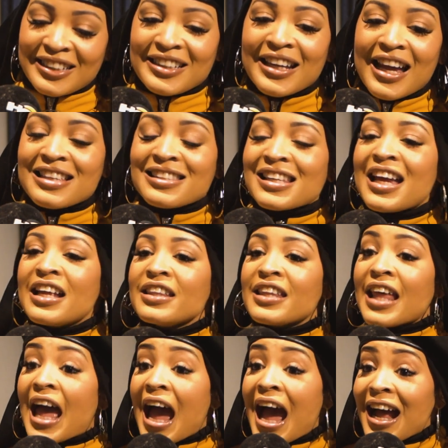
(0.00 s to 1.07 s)
Yes. yes, and
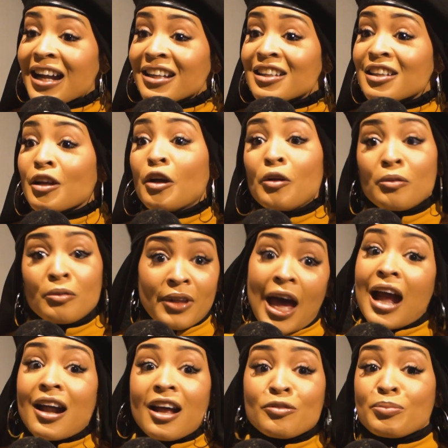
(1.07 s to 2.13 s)
that that
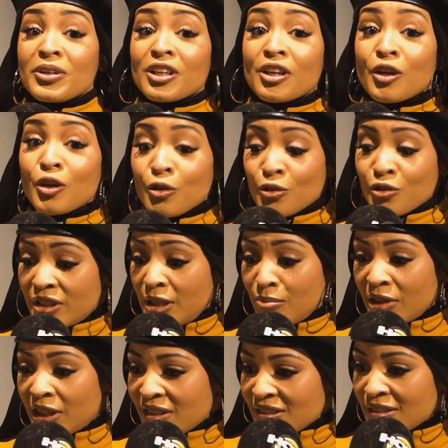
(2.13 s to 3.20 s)
has been a huge thing,
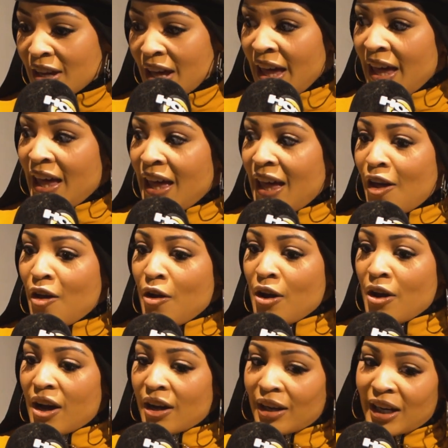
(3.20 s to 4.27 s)
because
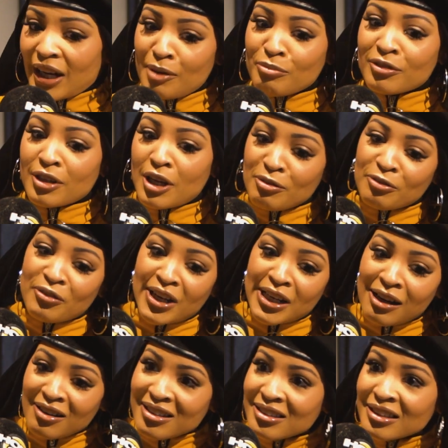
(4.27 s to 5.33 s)
come come to find
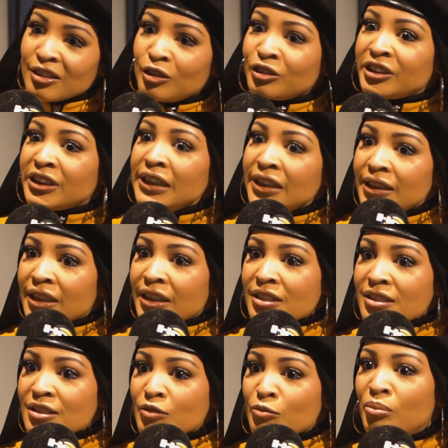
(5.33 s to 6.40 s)
out, he's a little genius.
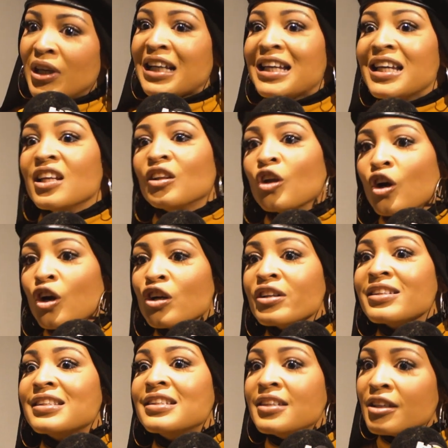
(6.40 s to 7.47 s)
Yeah, but he learns course.
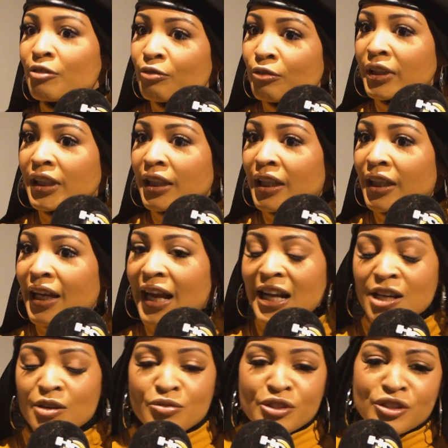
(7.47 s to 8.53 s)
differently. Yeah, and
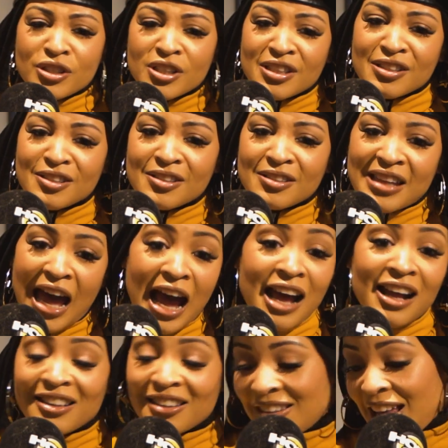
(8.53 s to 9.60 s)
it was just that
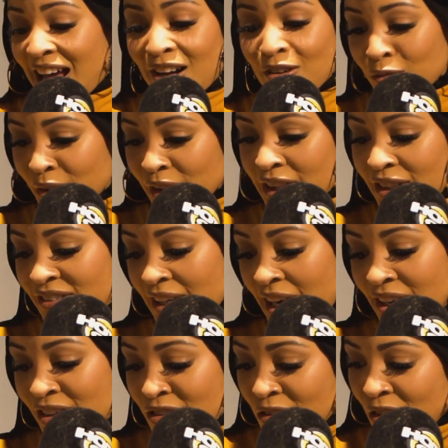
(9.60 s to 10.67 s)
that really
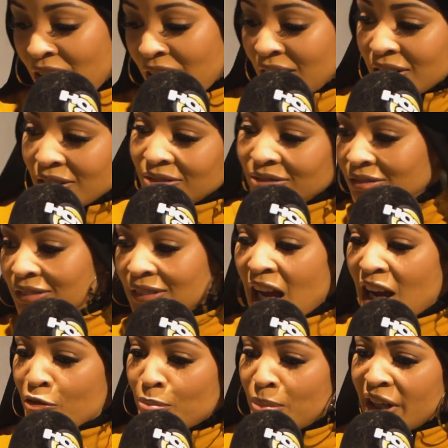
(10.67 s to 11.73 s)
changed our
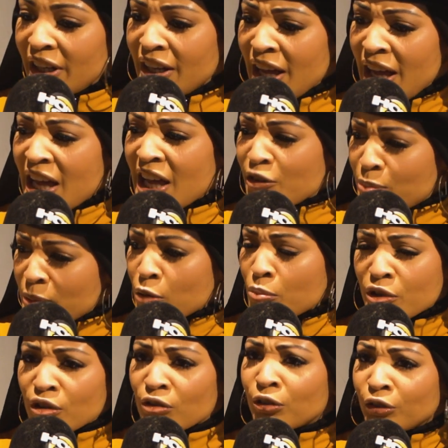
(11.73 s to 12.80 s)
life. But it's been a
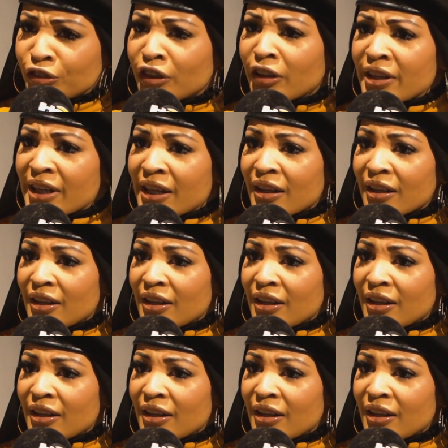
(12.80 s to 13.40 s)
beautiful journey.